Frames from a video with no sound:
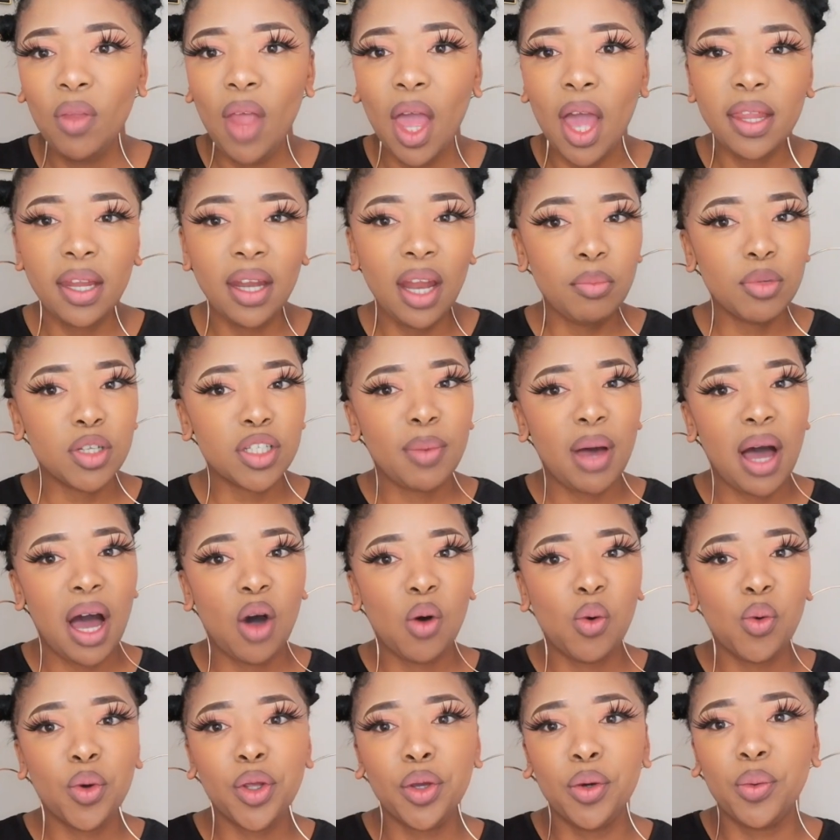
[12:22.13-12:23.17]
And then I was about
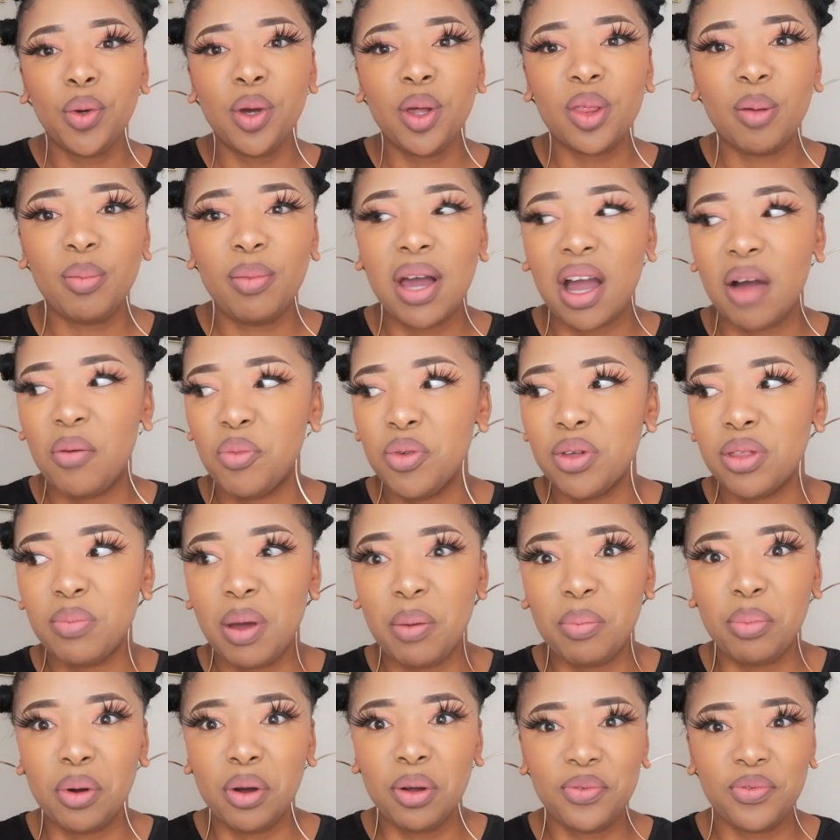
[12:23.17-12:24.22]
who you with. I'm like, I'm with my
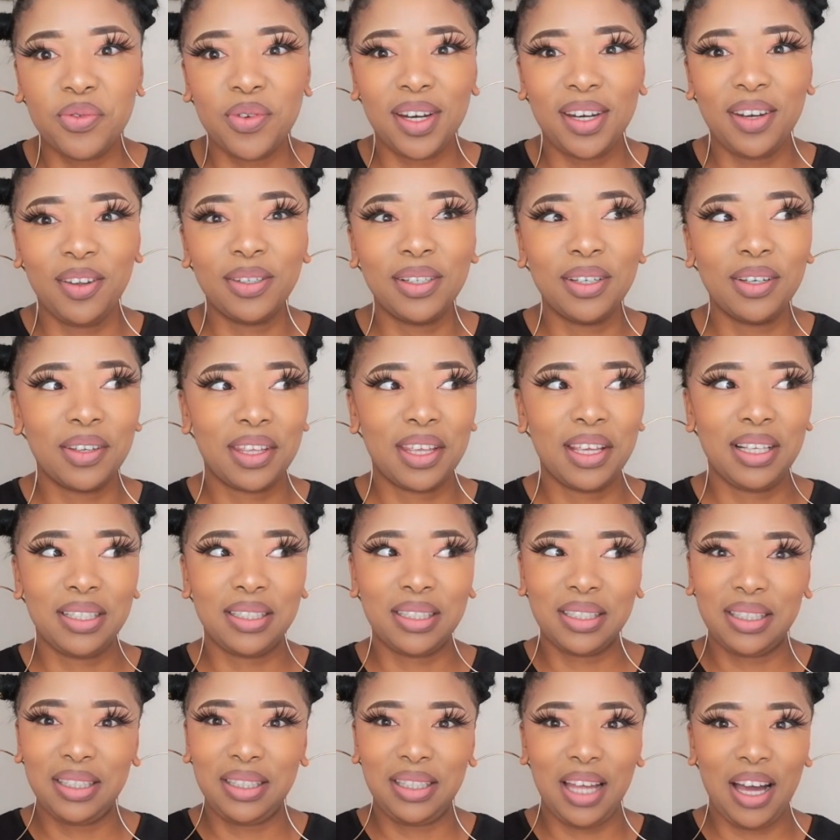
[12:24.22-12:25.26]
boyfriend. Okay,
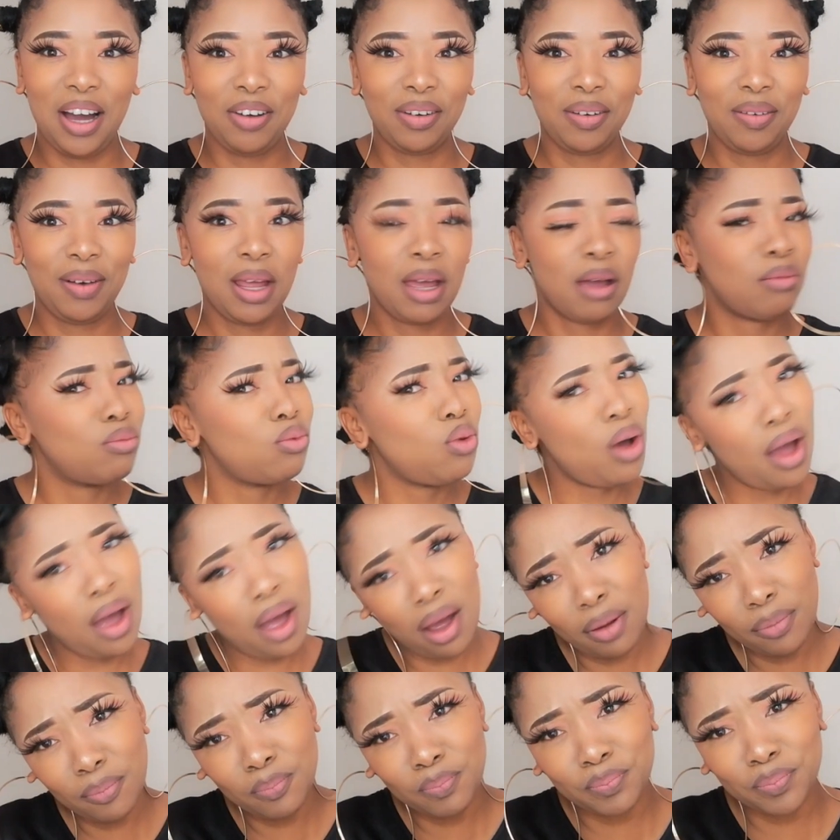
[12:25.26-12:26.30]
sit down. I'm like,
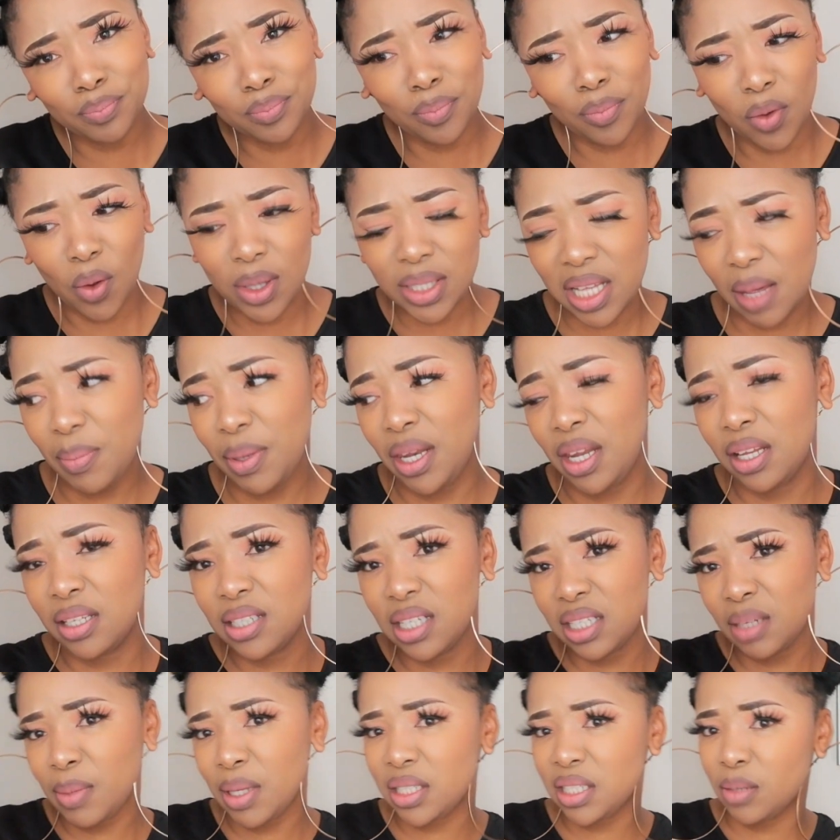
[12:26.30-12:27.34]
what? What's happening?
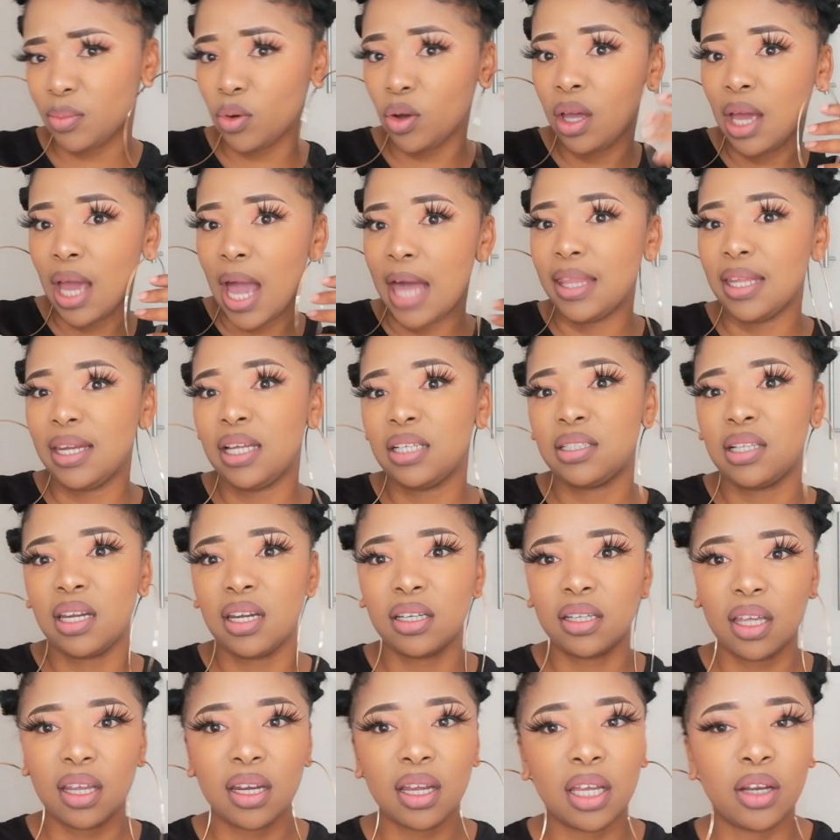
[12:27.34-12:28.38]
And then I
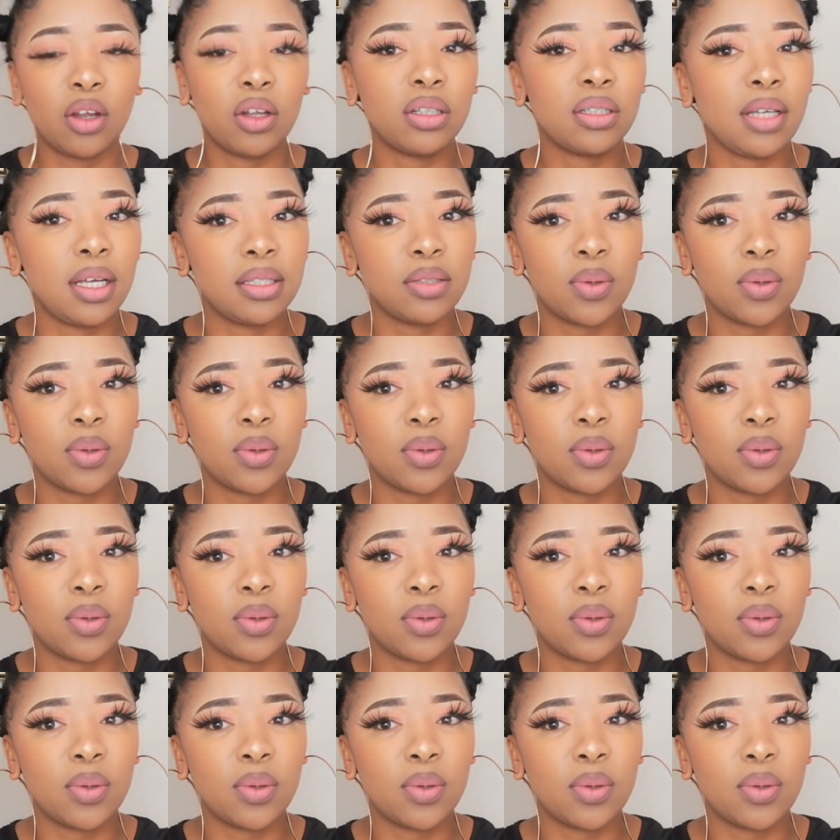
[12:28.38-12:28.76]
started getting annoyed.